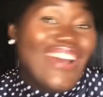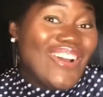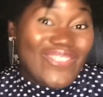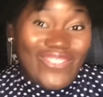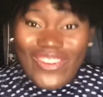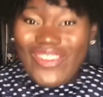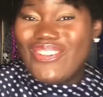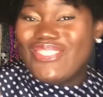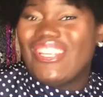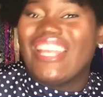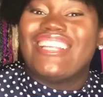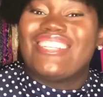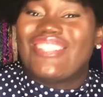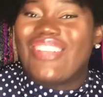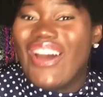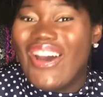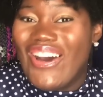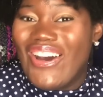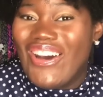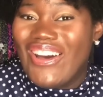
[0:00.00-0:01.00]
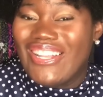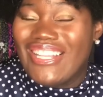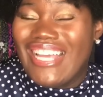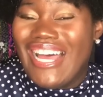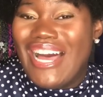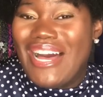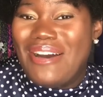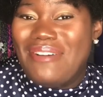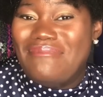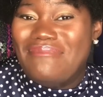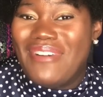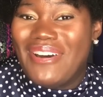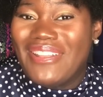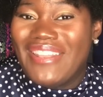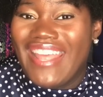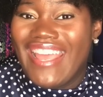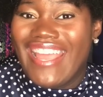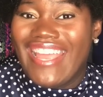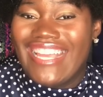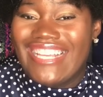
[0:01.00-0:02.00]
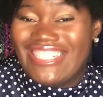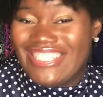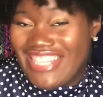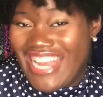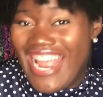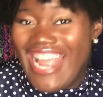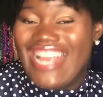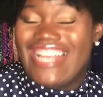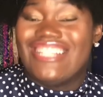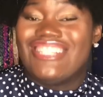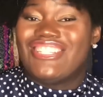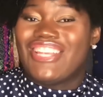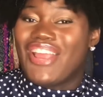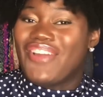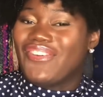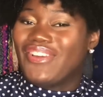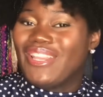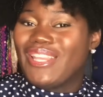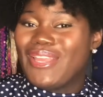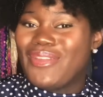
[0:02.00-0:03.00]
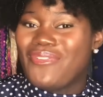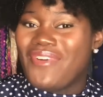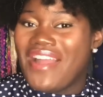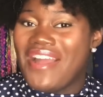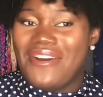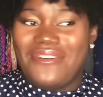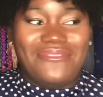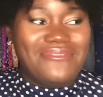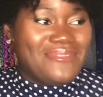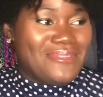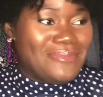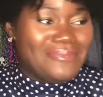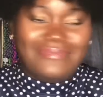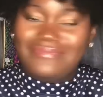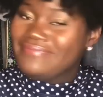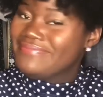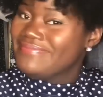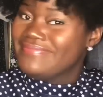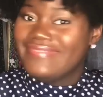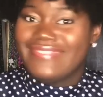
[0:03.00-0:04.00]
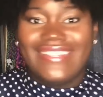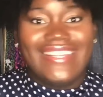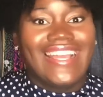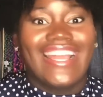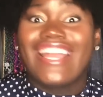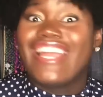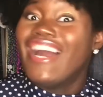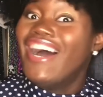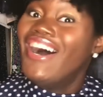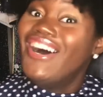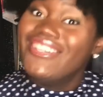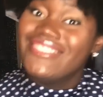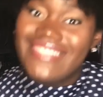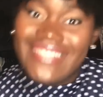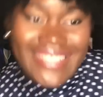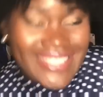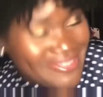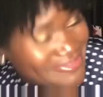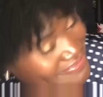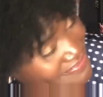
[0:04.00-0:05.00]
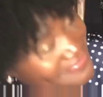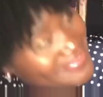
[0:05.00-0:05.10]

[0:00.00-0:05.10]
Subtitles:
Rue just called Monet Exchange Cheryl Lee Ralph. Called it.